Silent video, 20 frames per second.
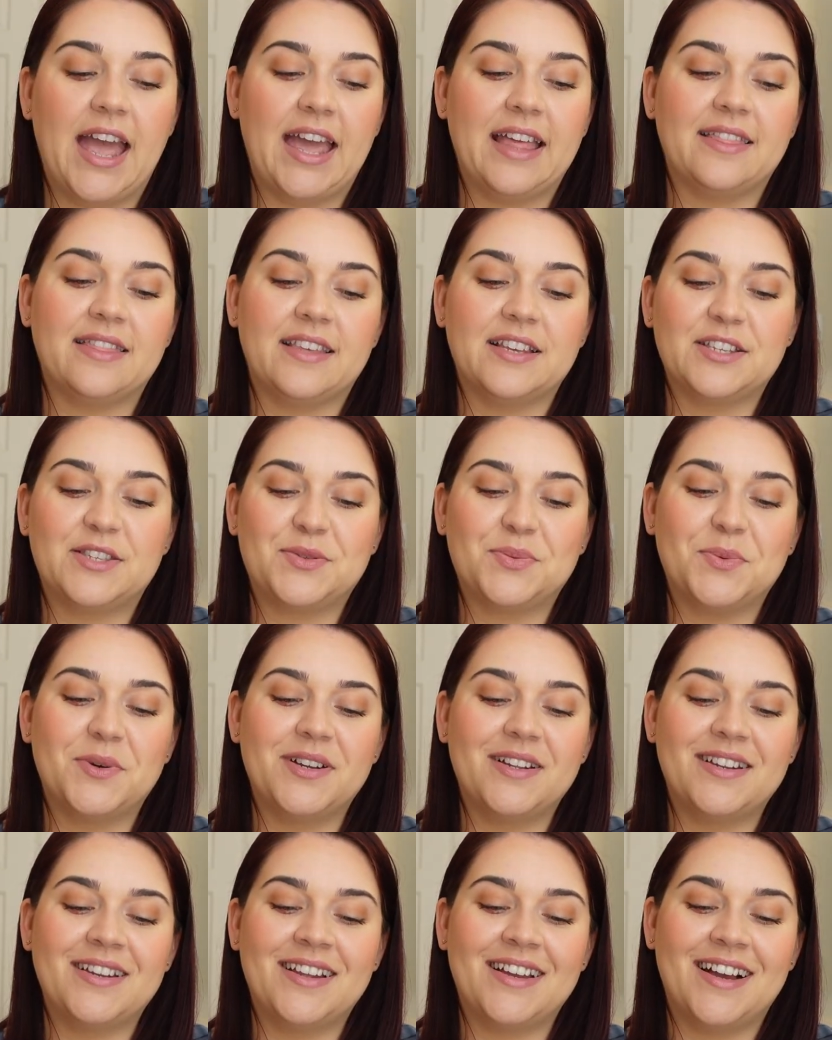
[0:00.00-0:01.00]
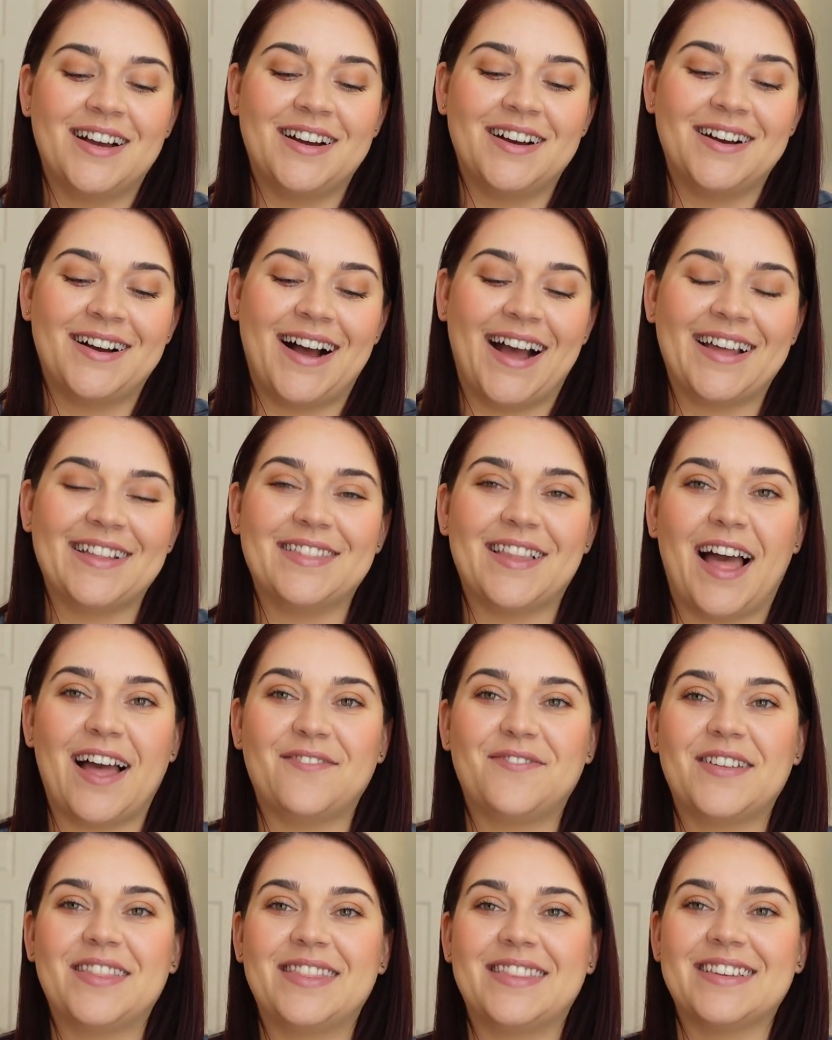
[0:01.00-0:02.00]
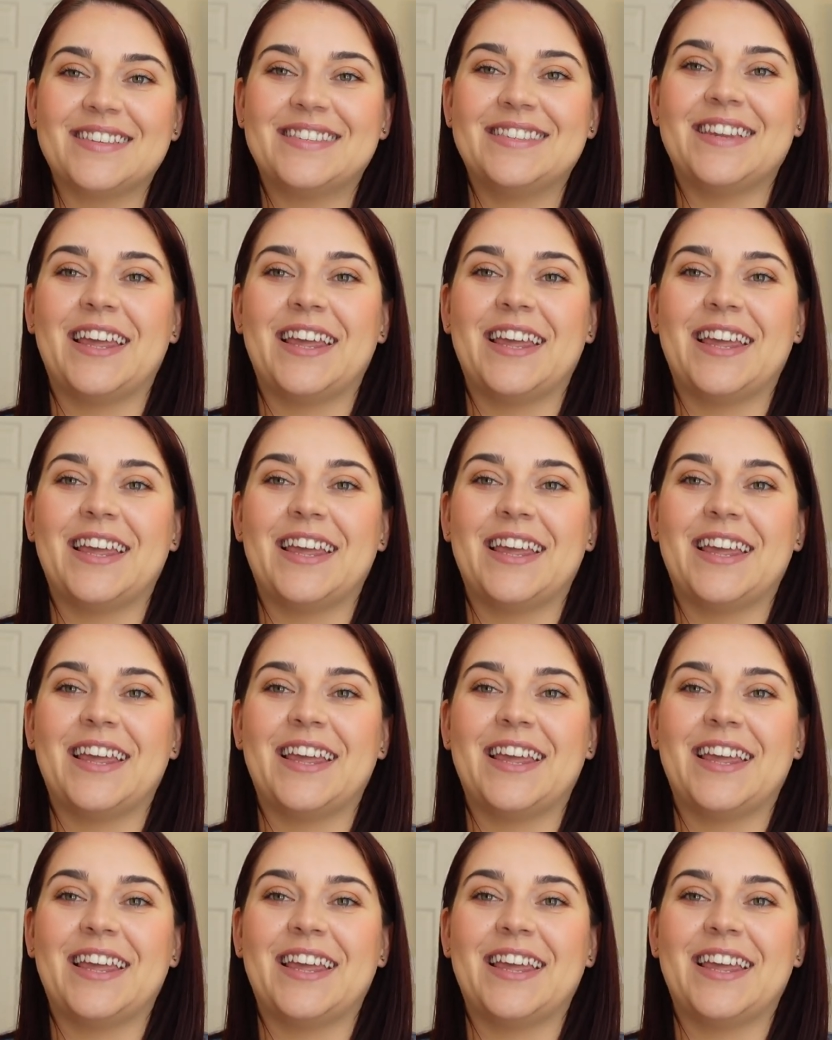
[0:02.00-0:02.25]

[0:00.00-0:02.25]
And this one, I laugh at this